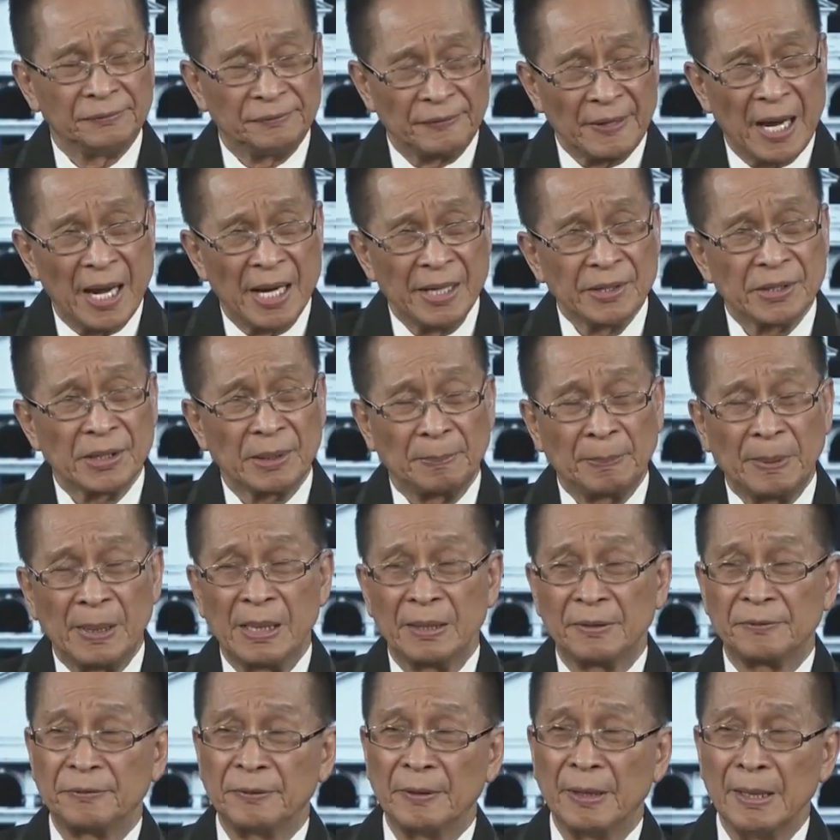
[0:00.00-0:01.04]
funds
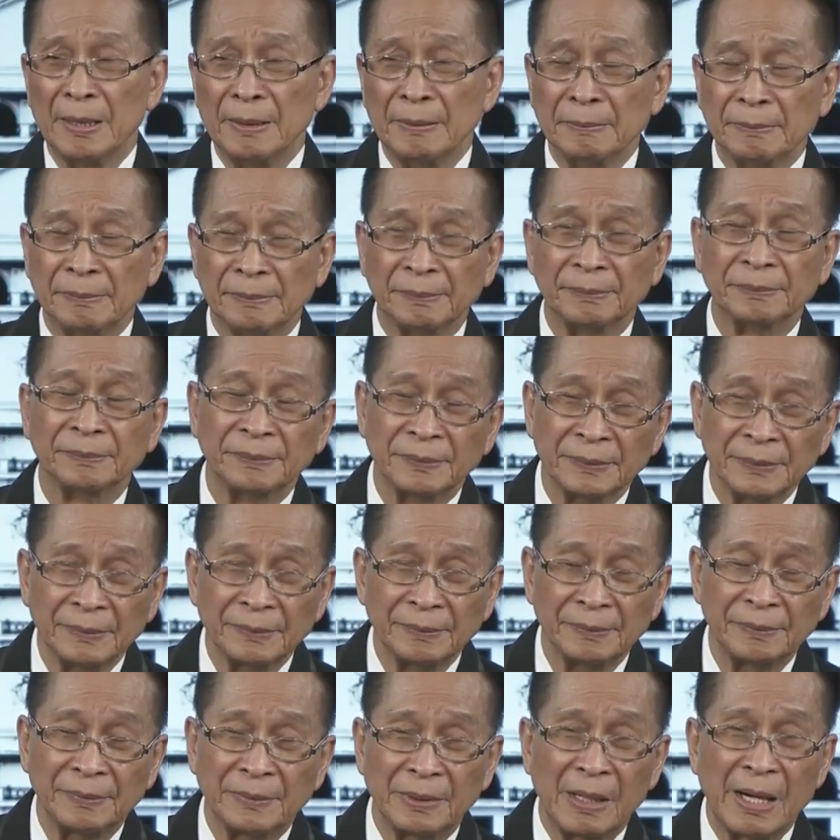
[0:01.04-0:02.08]
apart from
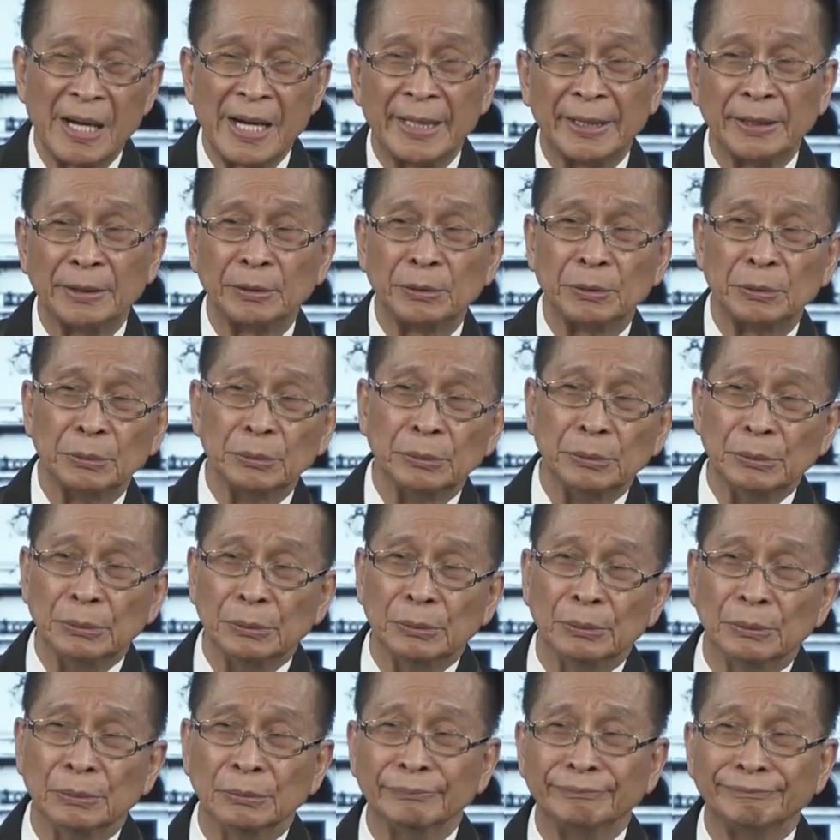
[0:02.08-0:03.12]
trying
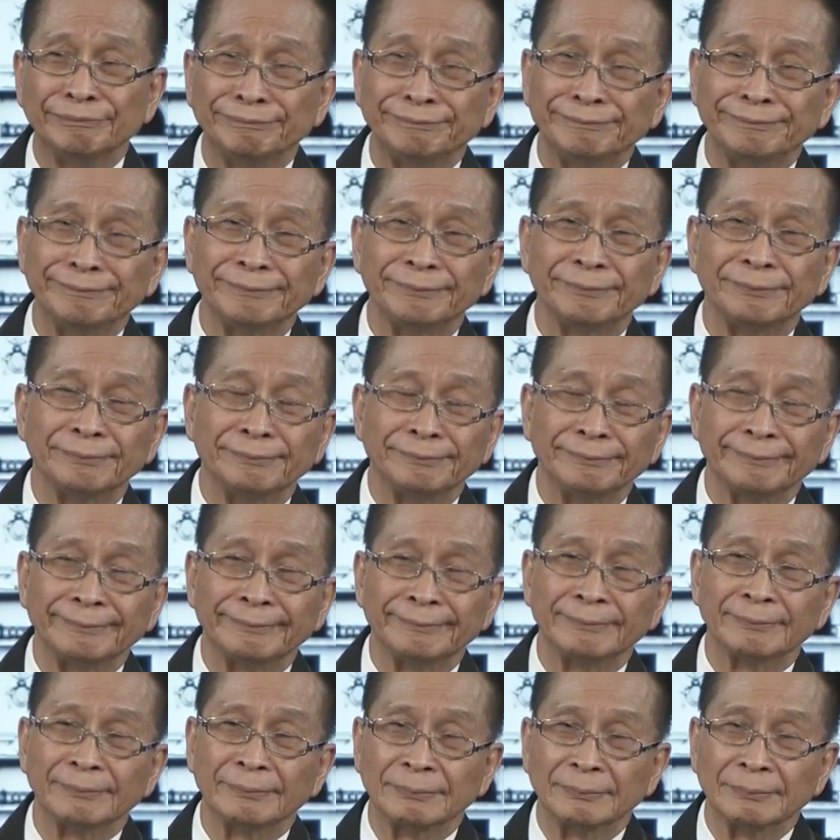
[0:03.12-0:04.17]
to
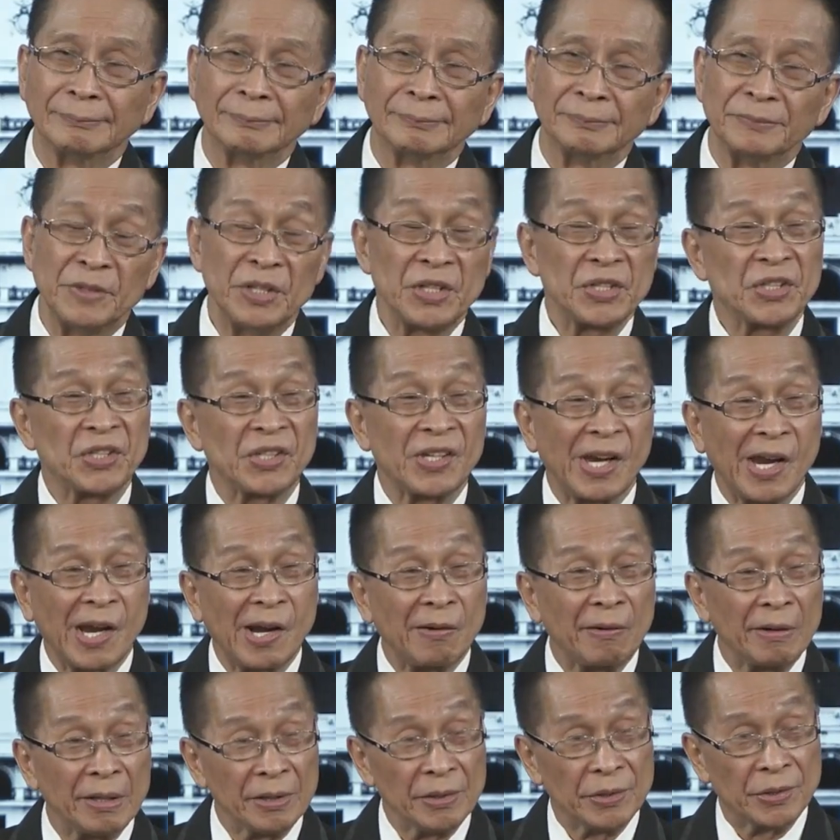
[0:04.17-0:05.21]

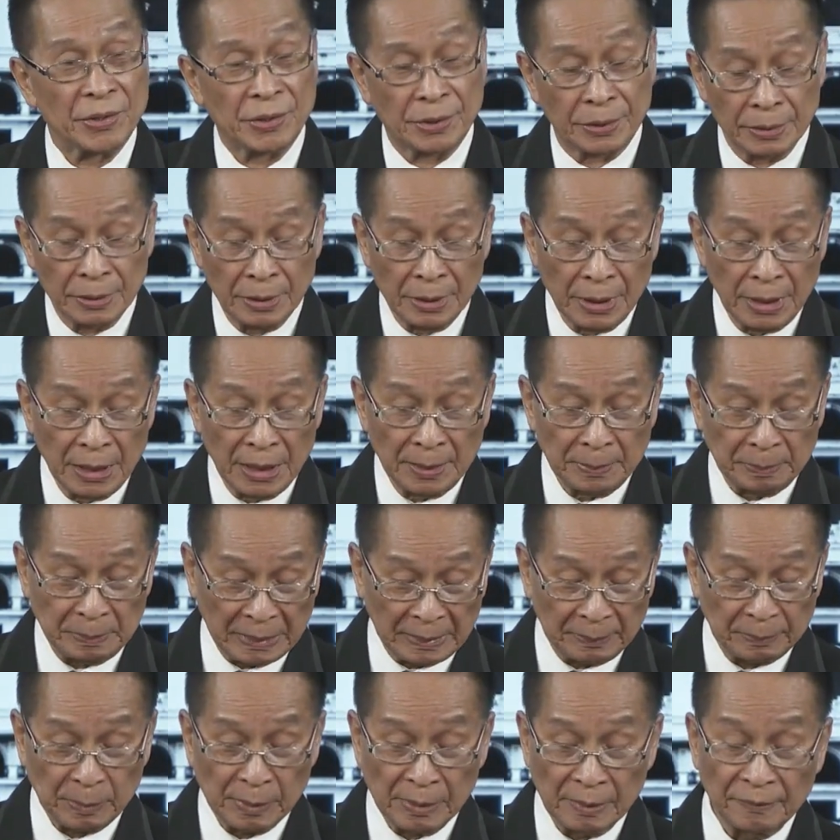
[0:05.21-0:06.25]
discourage
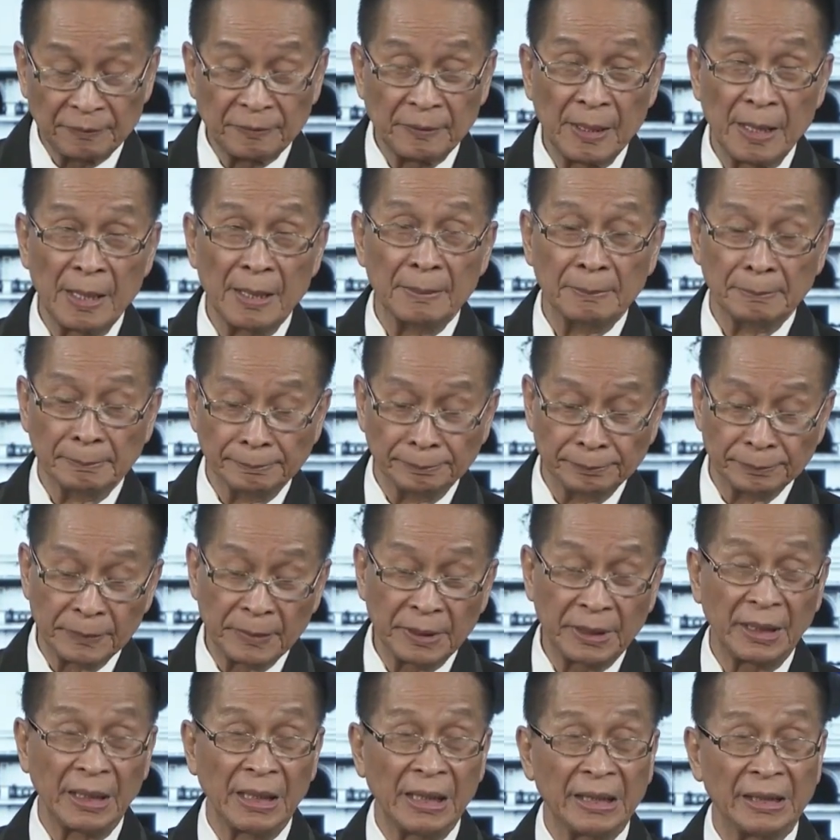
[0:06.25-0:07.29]
people from
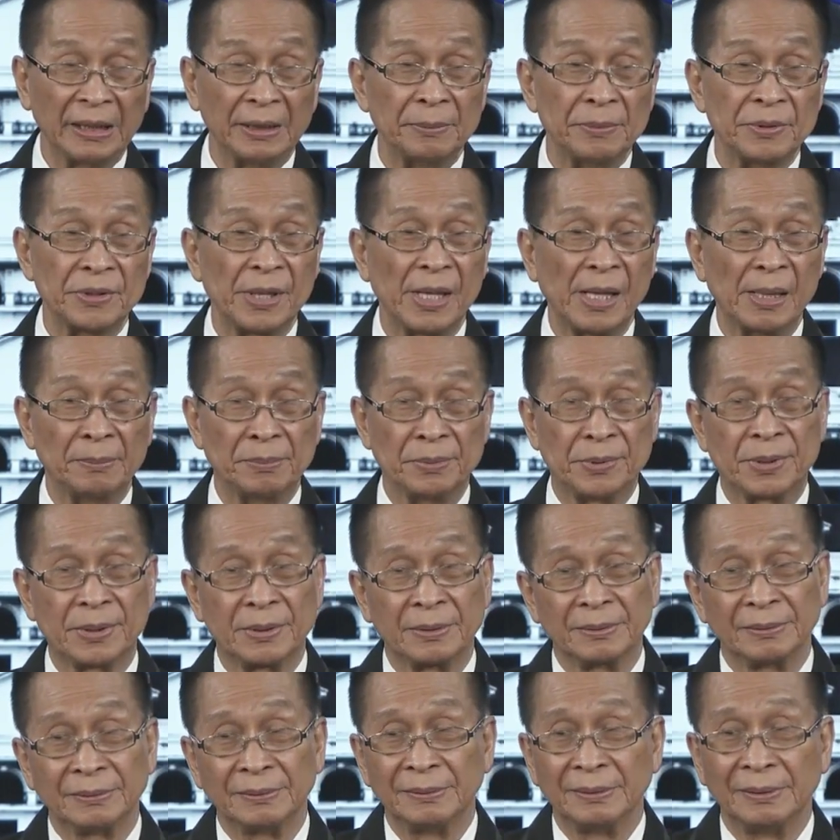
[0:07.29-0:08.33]
killing themselves,
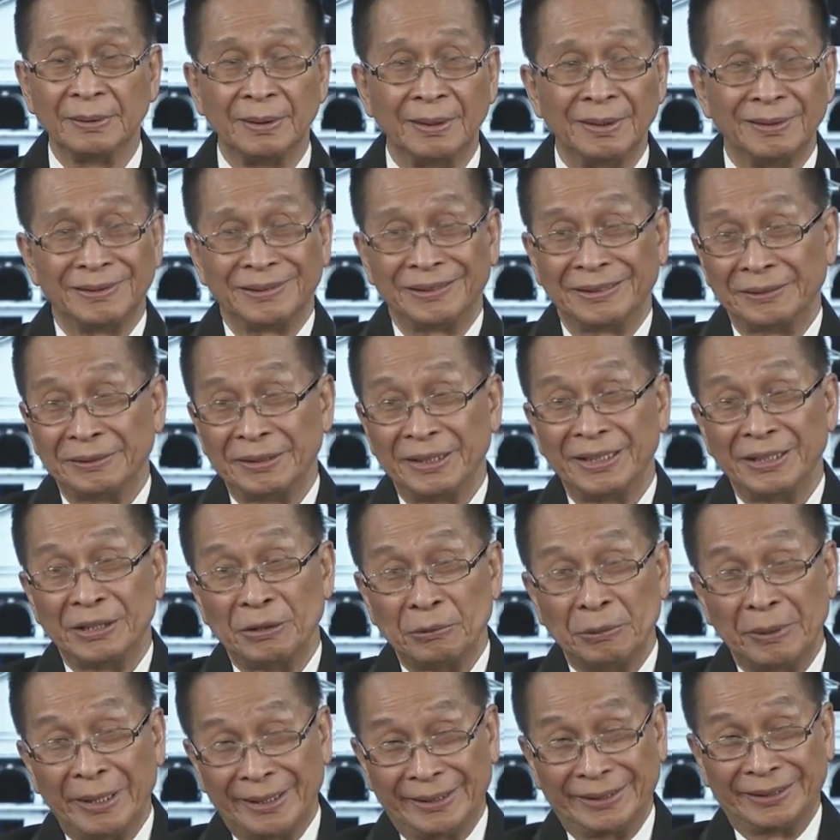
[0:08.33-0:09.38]
in a
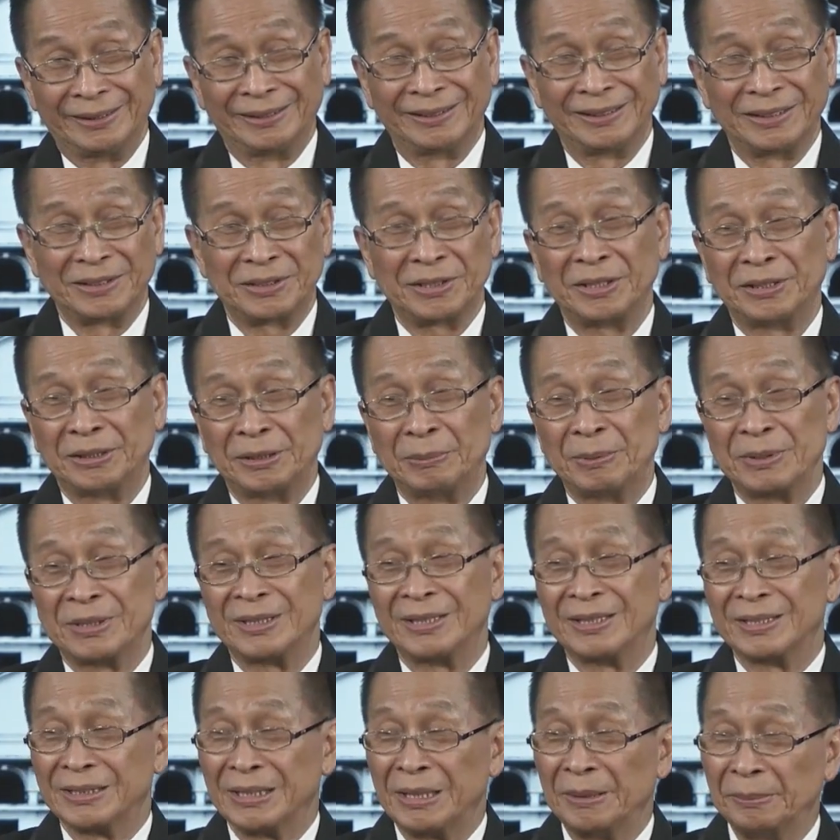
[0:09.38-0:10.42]
way. Kasi hindi ba
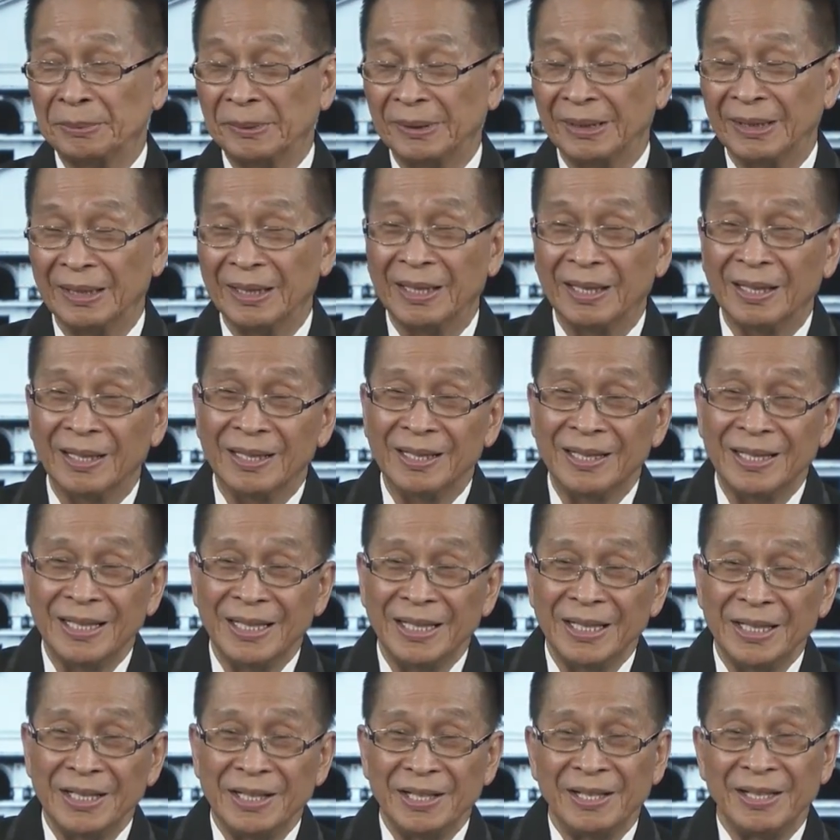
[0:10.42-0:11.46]
sinasabi nila
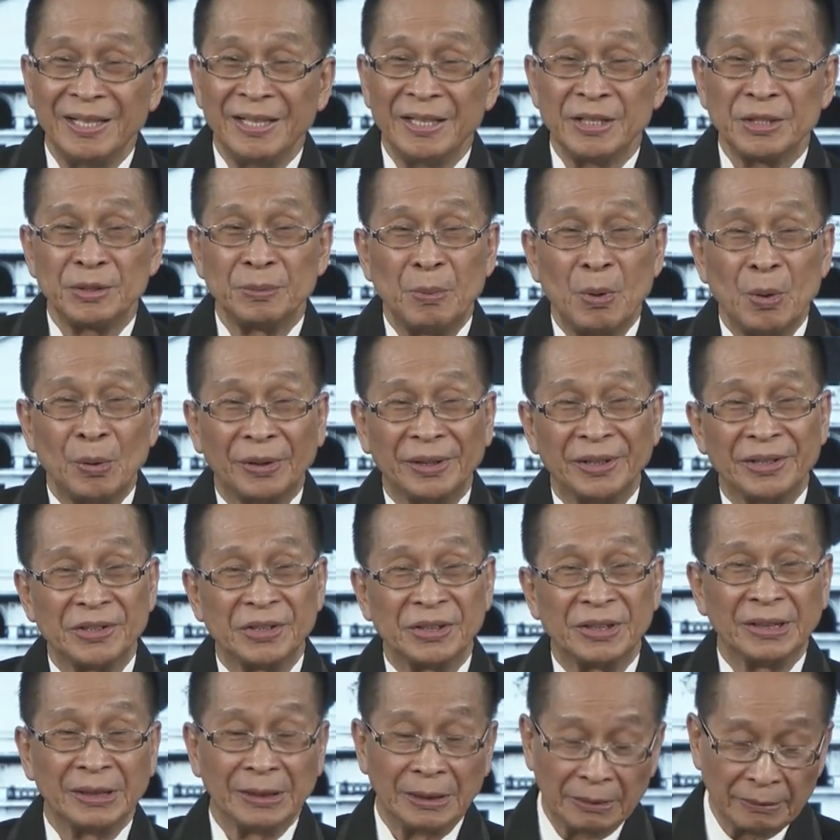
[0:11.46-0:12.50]
smoking
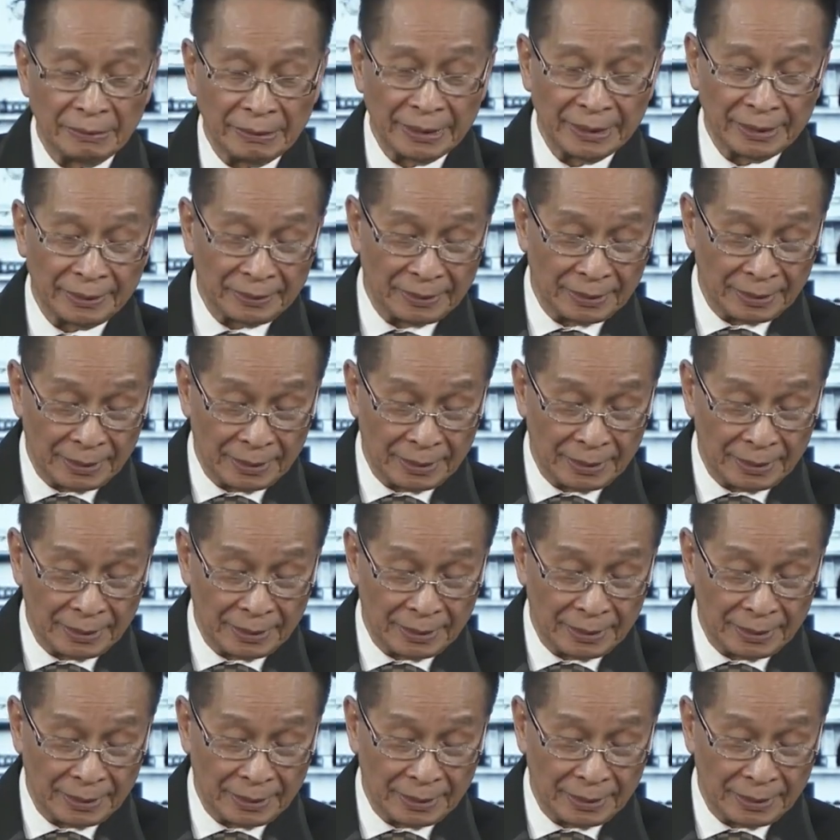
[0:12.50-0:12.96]
cigarette